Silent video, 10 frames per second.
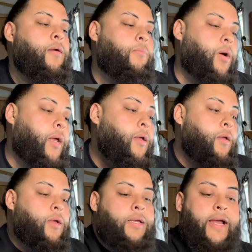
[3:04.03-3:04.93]
But
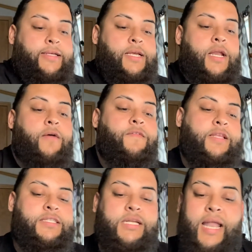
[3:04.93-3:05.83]
yes, enough of
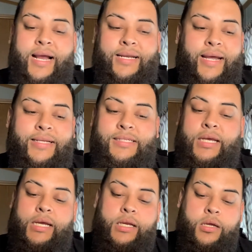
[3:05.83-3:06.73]
this Glock
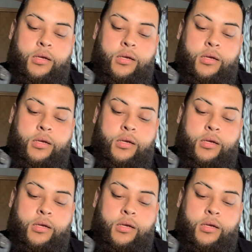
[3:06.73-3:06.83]
19.